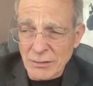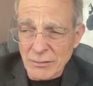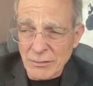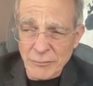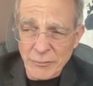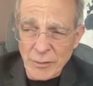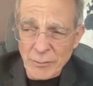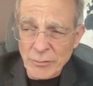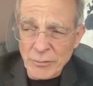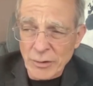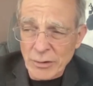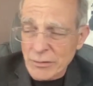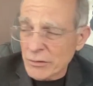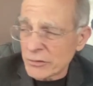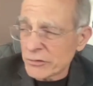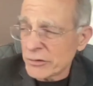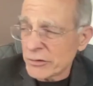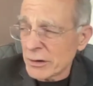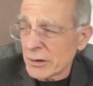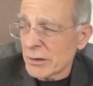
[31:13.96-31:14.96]
February
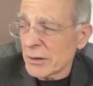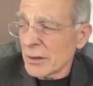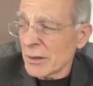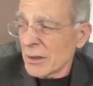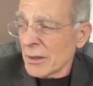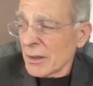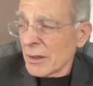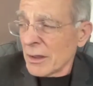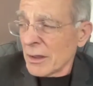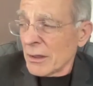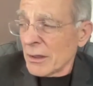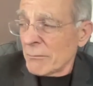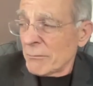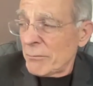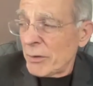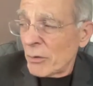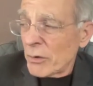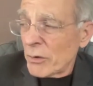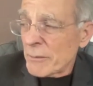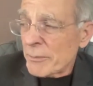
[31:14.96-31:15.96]
this year,
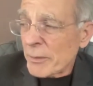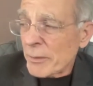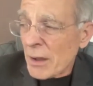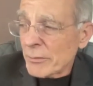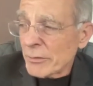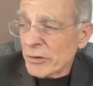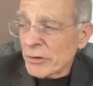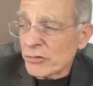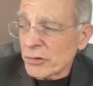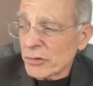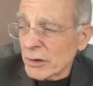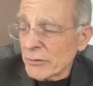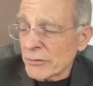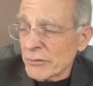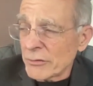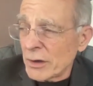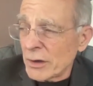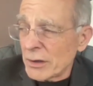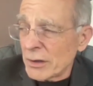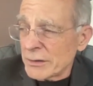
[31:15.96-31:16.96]
but we probably should
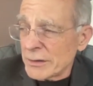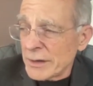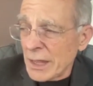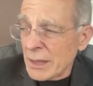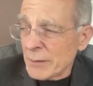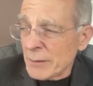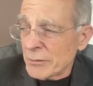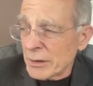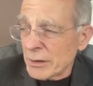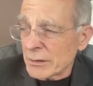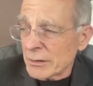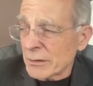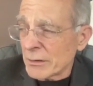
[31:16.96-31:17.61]
have named it